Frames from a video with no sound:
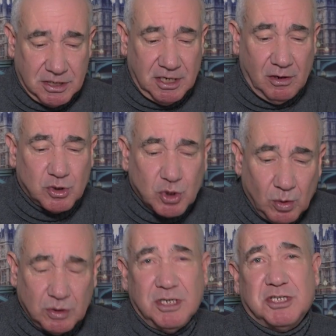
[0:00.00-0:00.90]
So
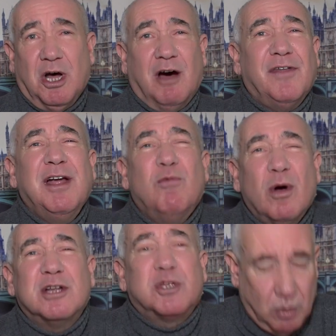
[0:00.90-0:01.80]
talk to the staff. They
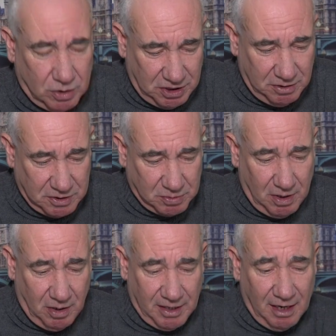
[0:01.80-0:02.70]
want to talk to you as
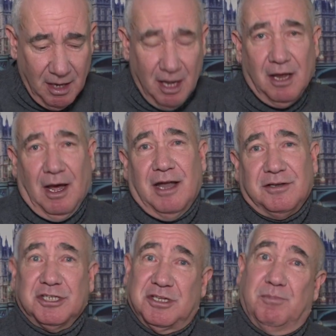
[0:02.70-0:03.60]
well. Yeah,
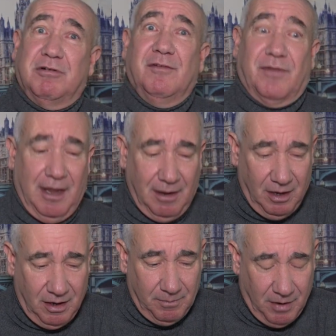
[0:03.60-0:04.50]
and just to prove that,
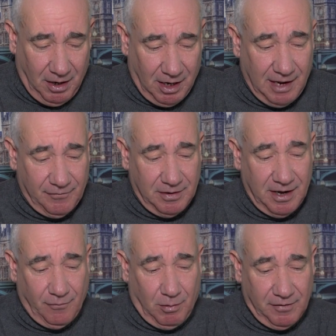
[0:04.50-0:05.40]
I have
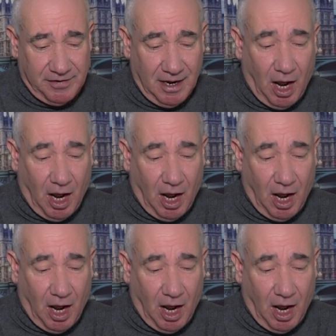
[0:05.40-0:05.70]
another one here.